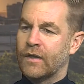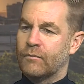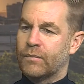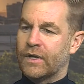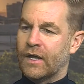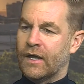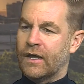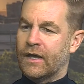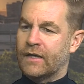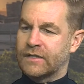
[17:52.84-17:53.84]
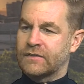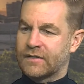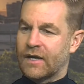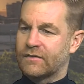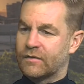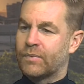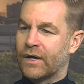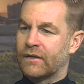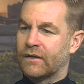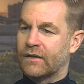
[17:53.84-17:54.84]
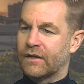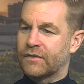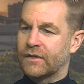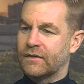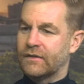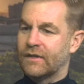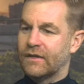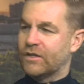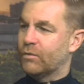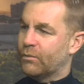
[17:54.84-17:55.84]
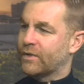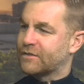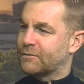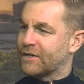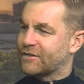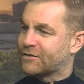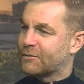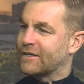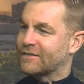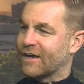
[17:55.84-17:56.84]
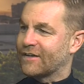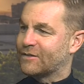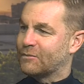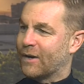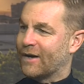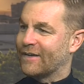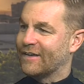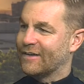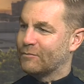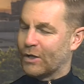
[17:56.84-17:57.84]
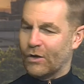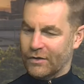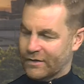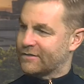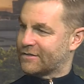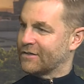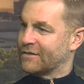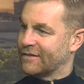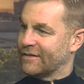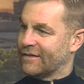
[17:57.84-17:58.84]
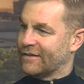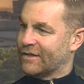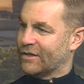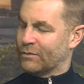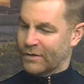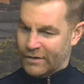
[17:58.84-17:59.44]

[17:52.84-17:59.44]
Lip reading: But he's excited by it, and I think you want Wednesday managers to be excited by belonging to, you know,